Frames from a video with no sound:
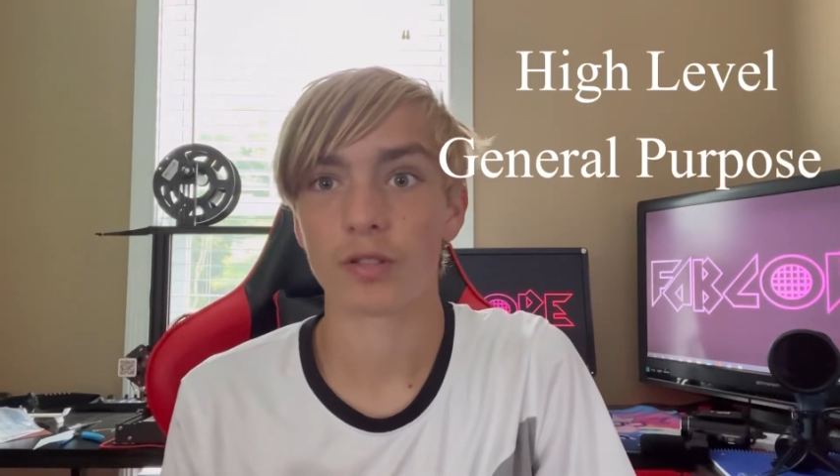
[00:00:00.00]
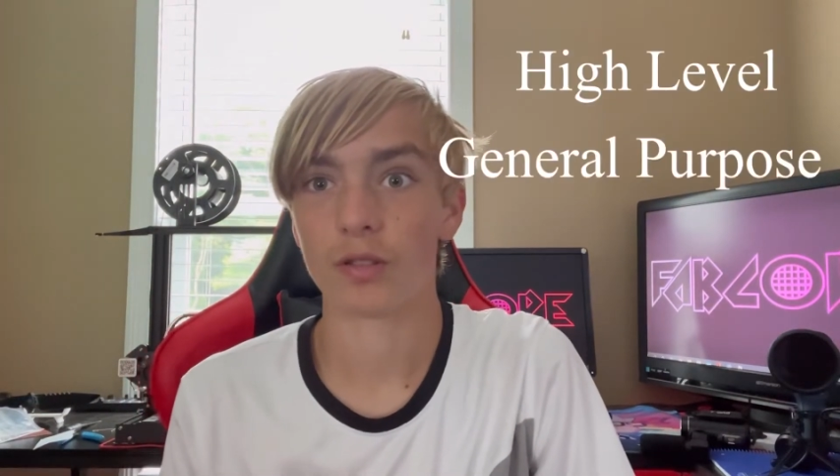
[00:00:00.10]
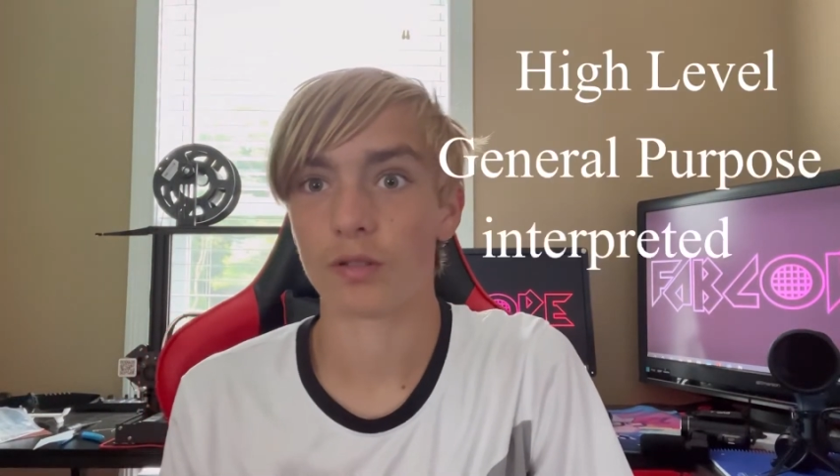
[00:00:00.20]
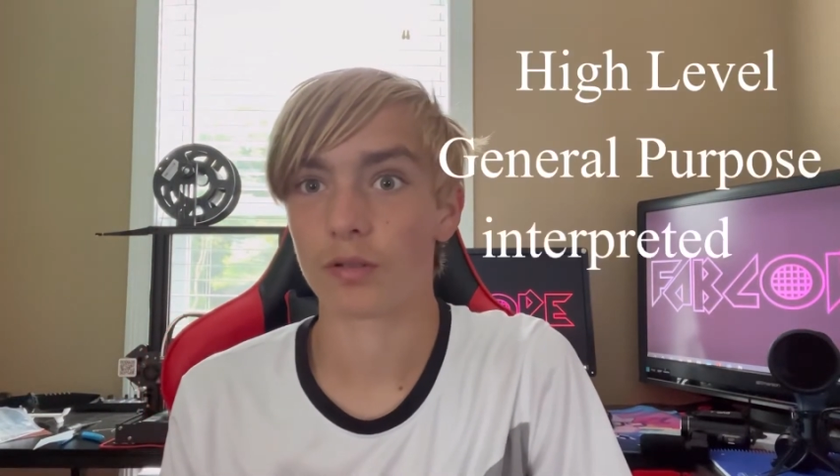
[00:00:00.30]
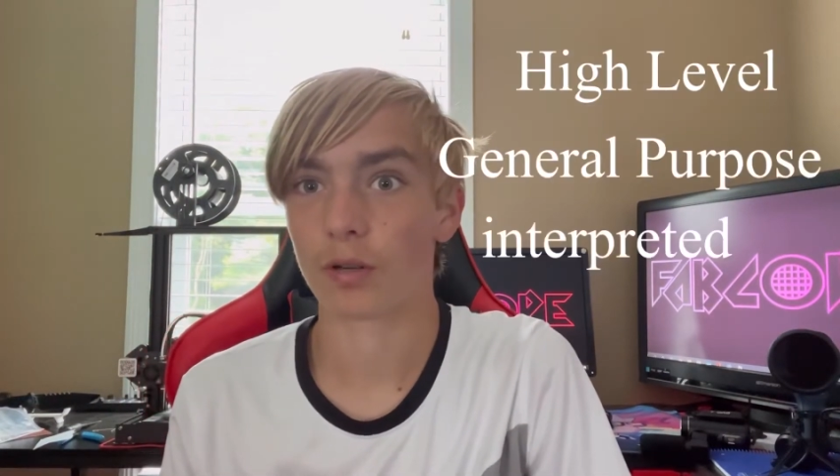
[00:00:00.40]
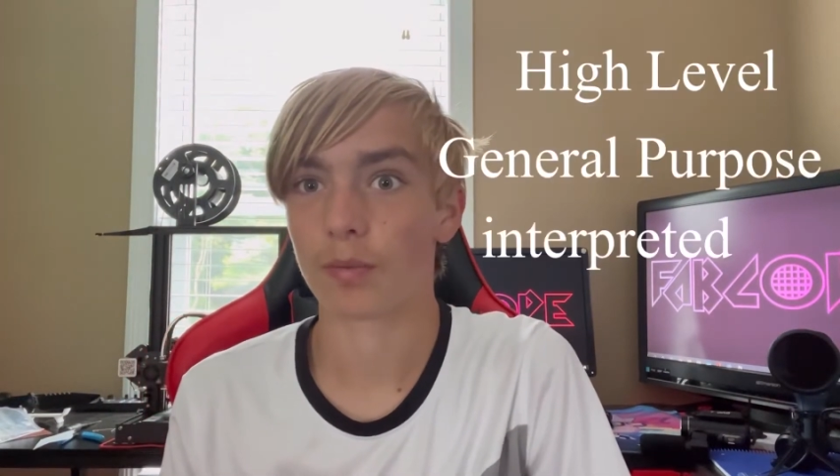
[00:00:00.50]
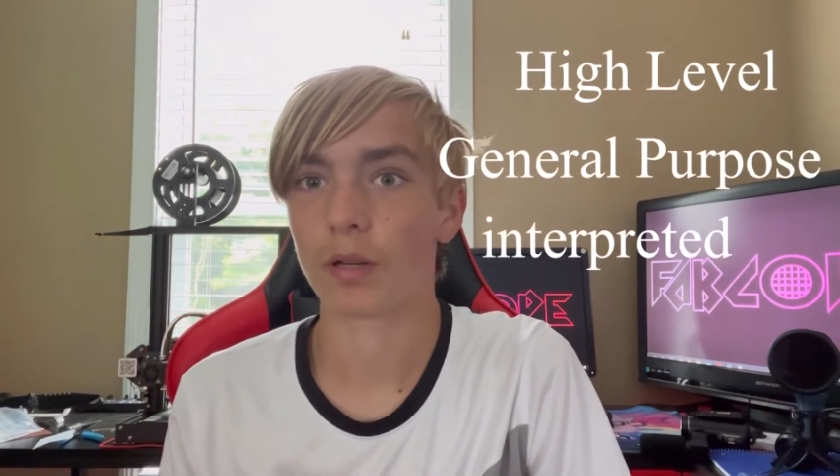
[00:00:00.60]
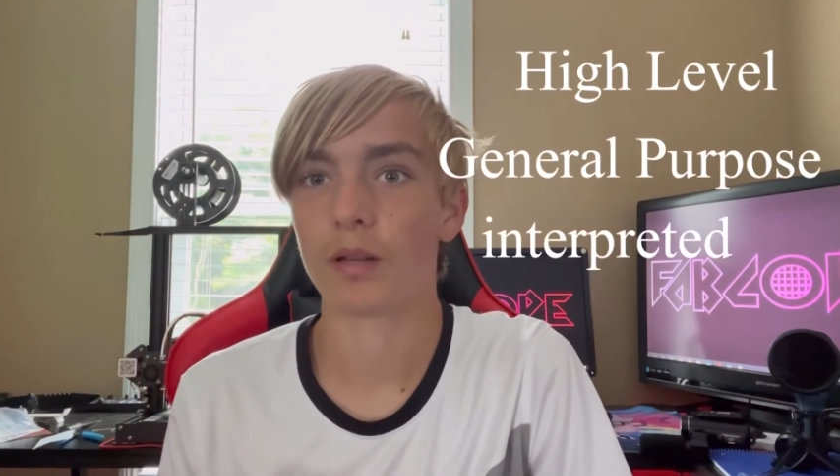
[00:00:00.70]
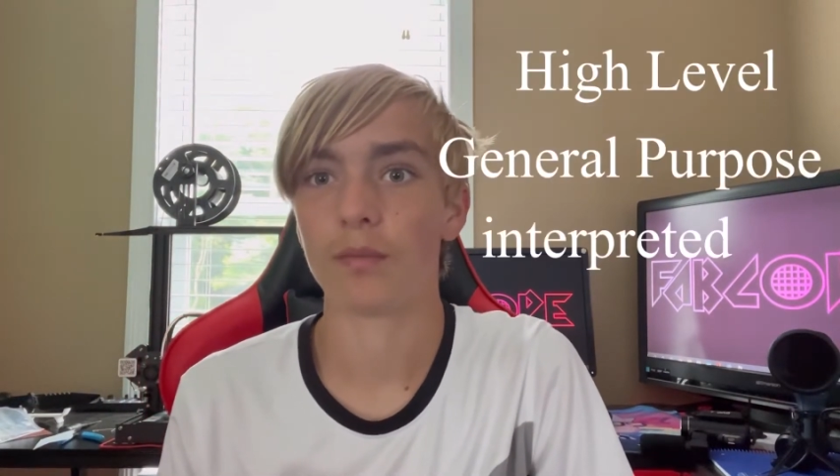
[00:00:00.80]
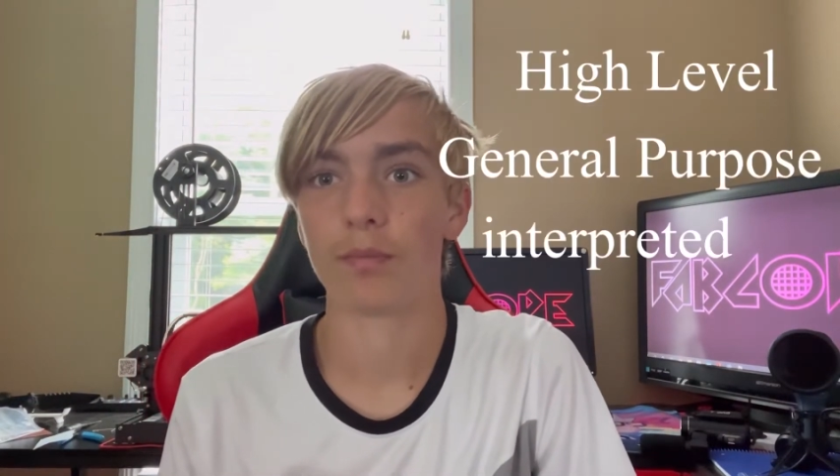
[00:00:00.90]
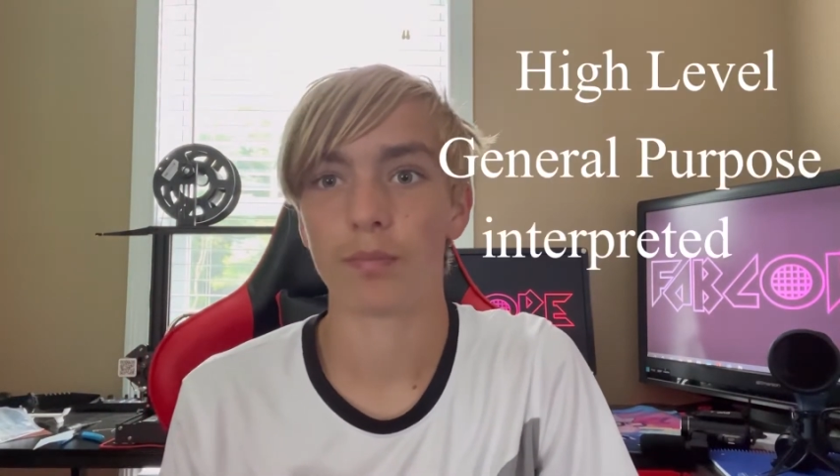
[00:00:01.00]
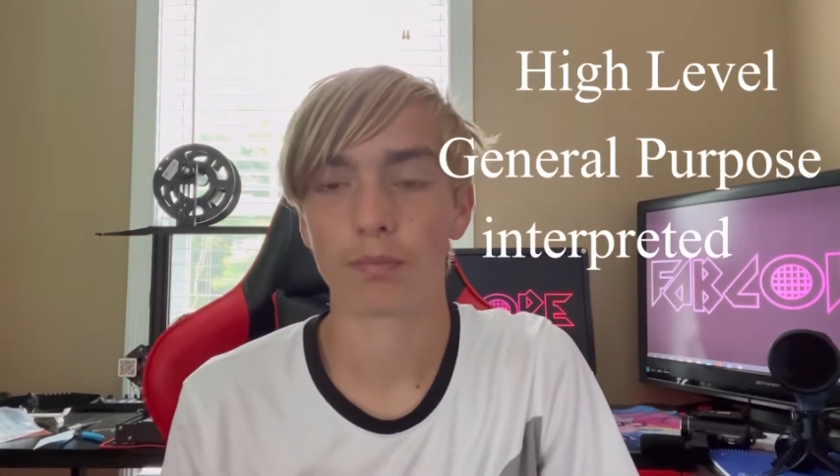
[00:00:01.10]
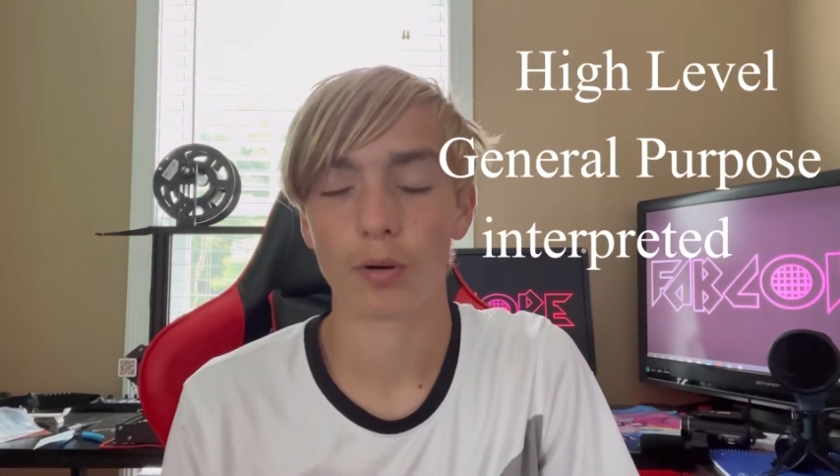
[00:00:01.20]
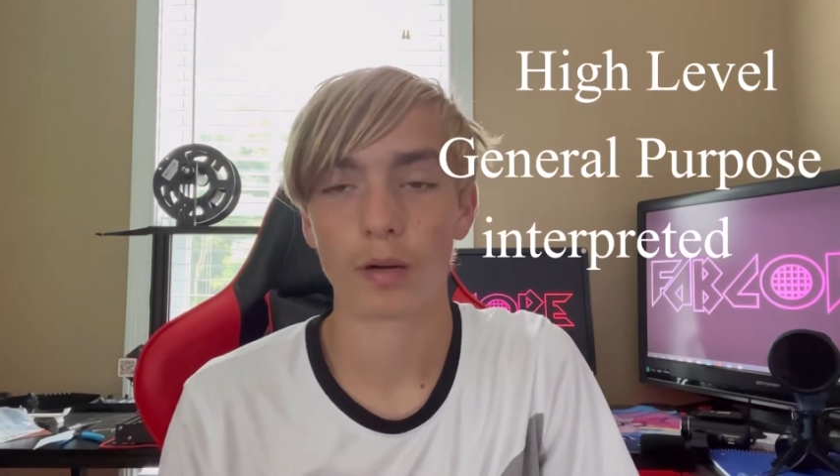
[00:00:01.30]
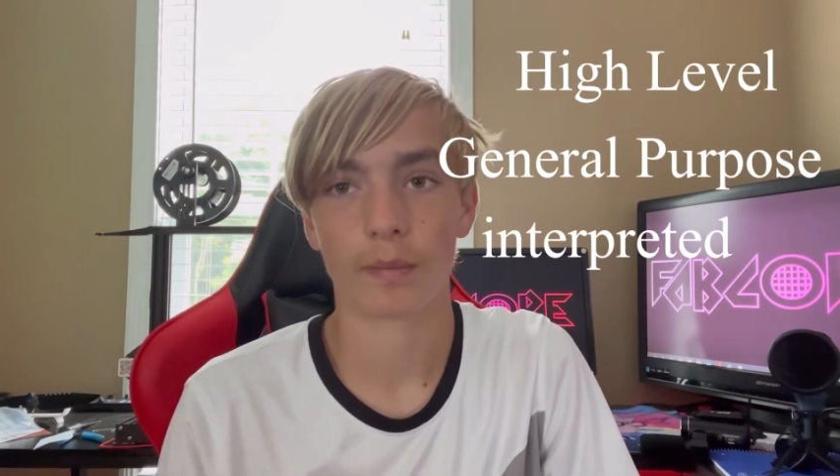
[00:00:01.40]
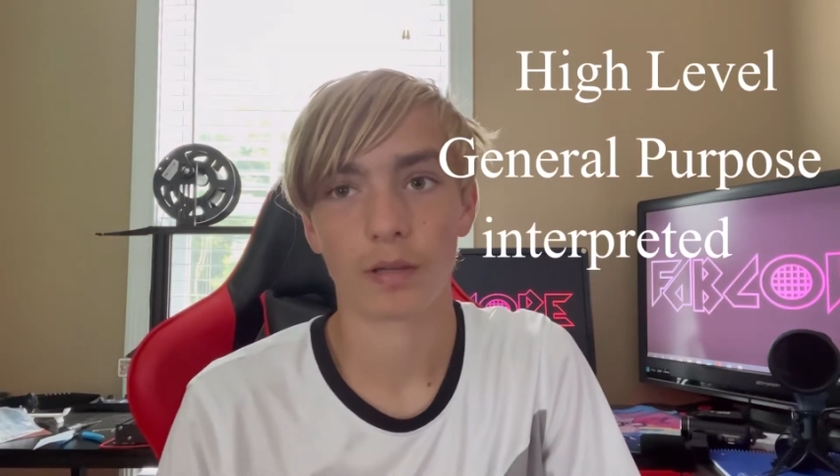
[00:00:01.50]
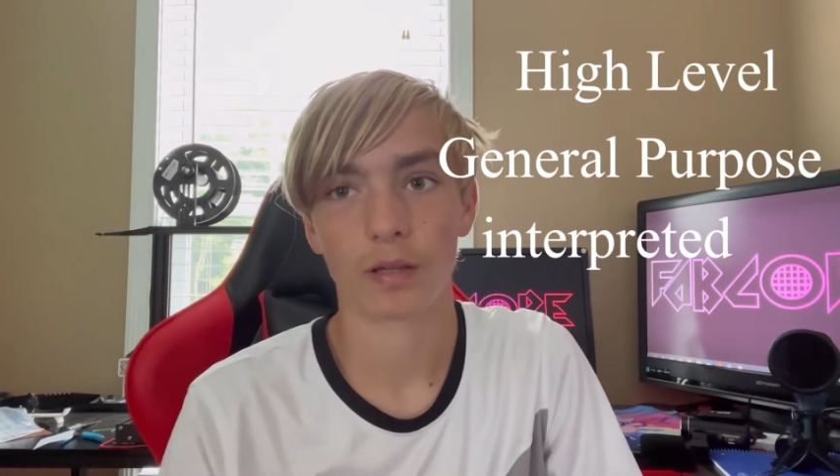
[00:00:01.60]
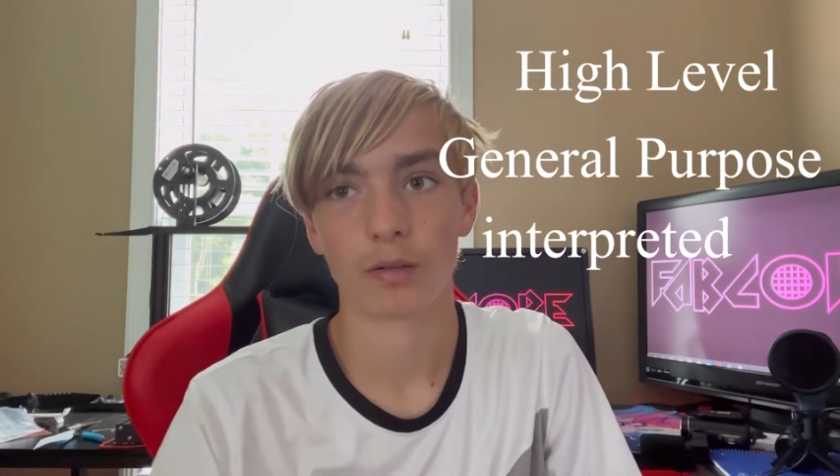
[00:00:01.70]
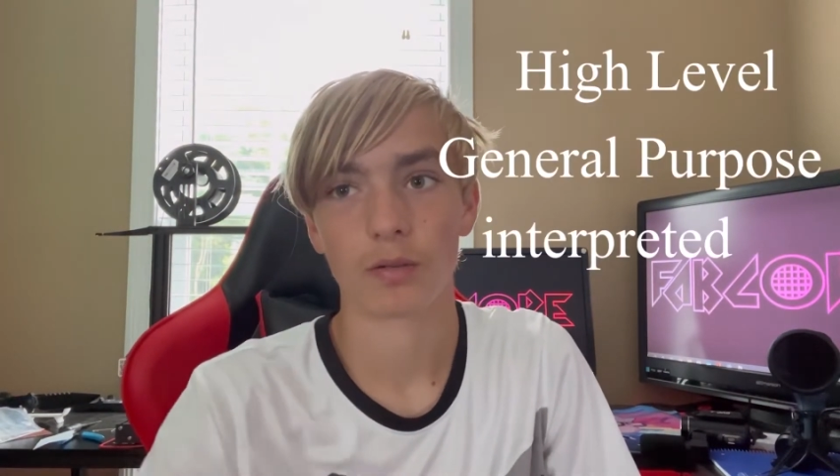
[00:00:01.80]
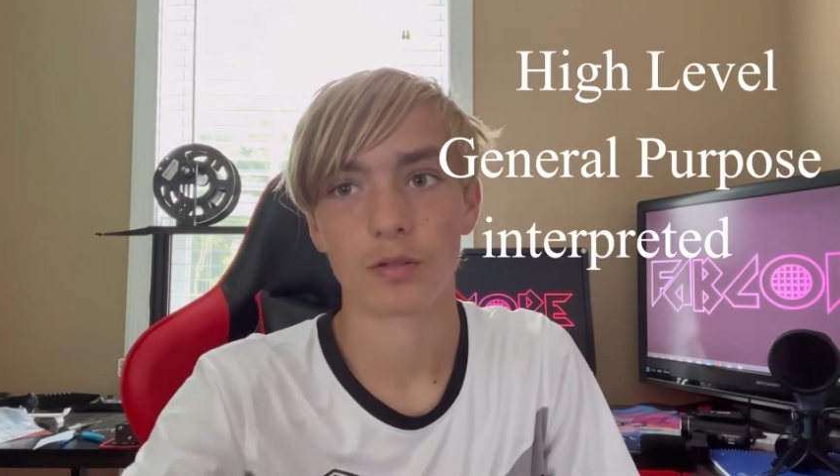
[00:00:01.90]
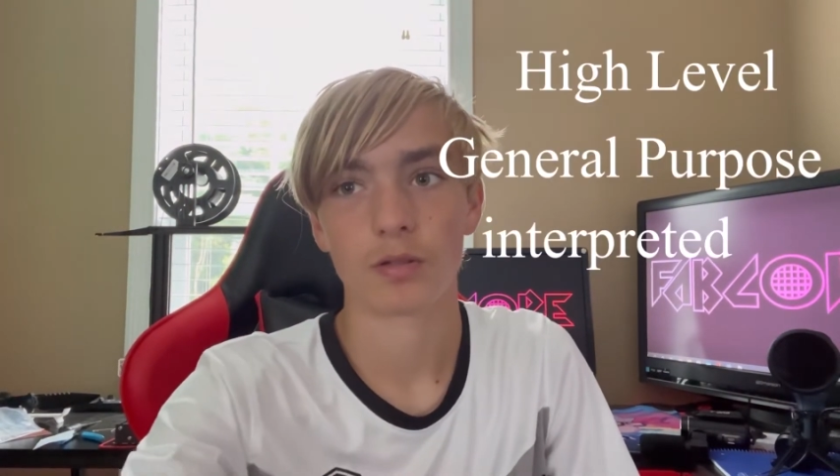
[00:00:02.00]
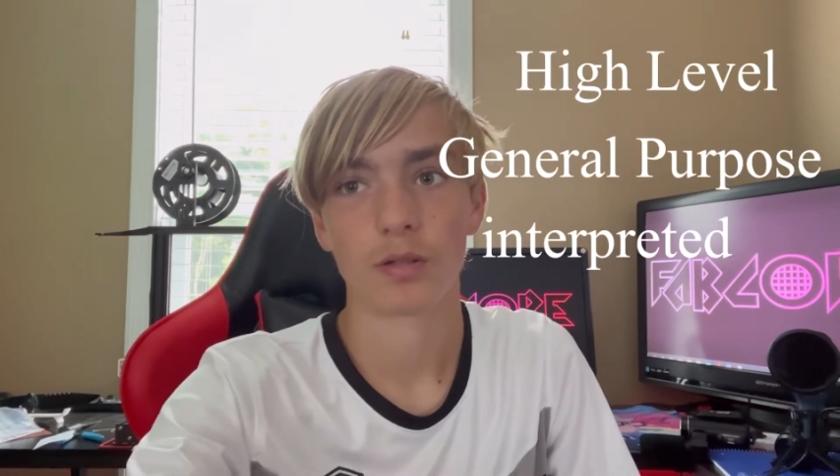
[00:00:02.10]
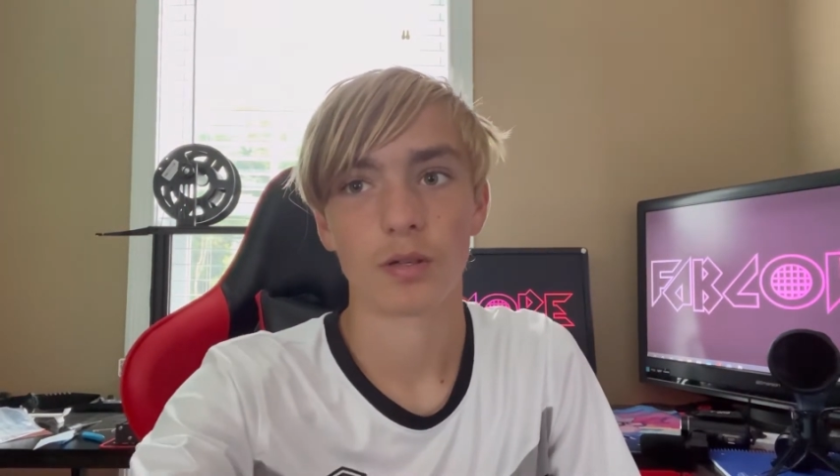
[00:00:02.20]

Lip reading: interpreted programming language.